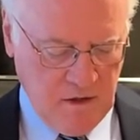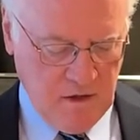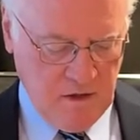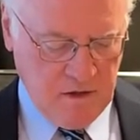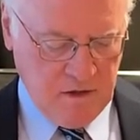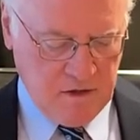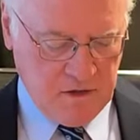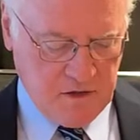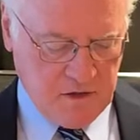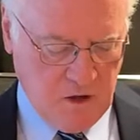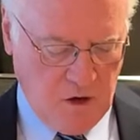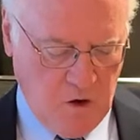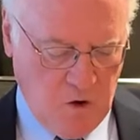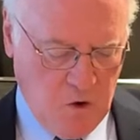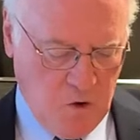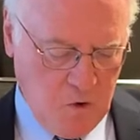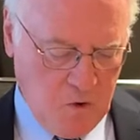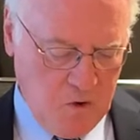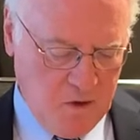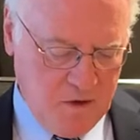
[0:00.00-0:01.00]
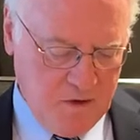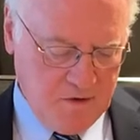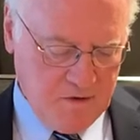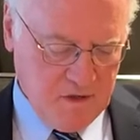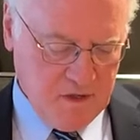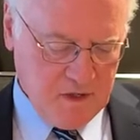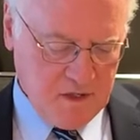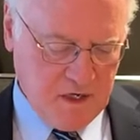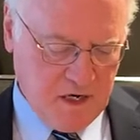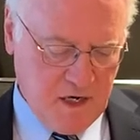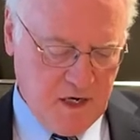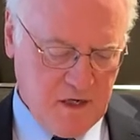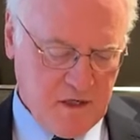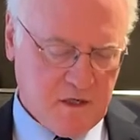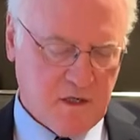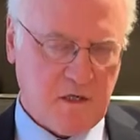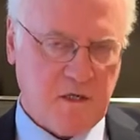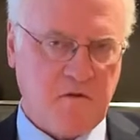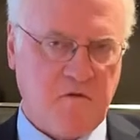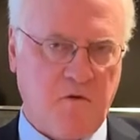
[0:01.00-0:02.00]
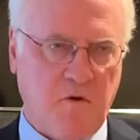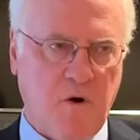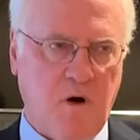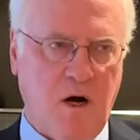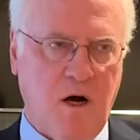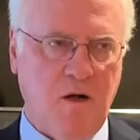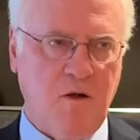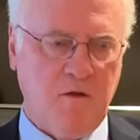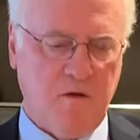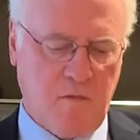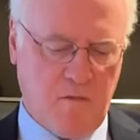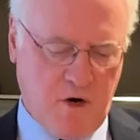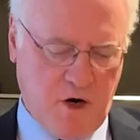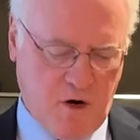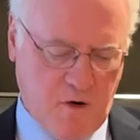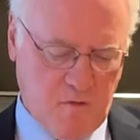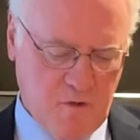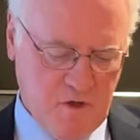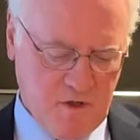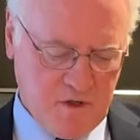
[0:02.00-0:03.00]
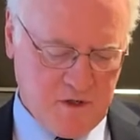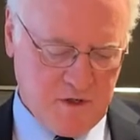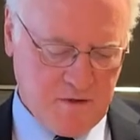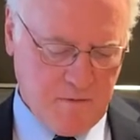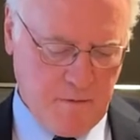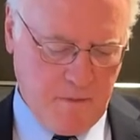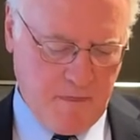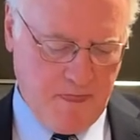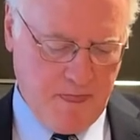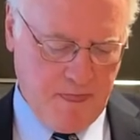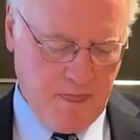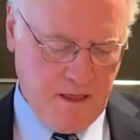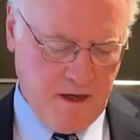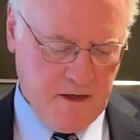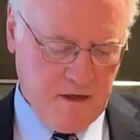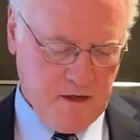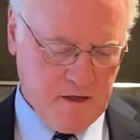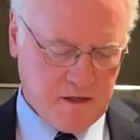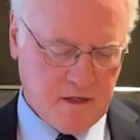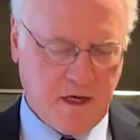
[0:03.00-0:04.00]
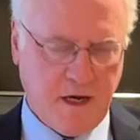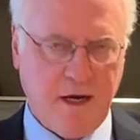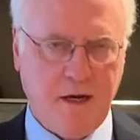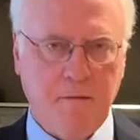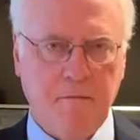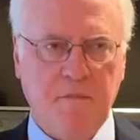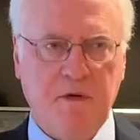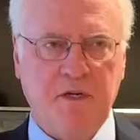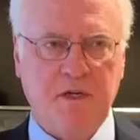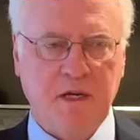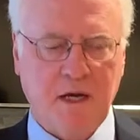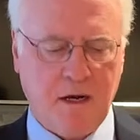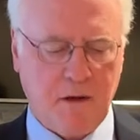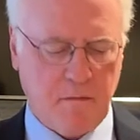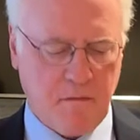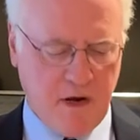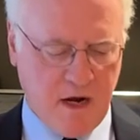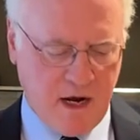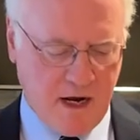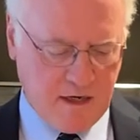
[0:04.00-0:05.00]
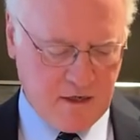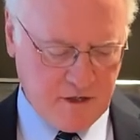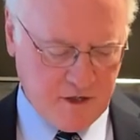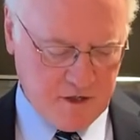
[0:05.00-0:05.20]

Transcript: So this case is for all the marbles. It is game, set, match.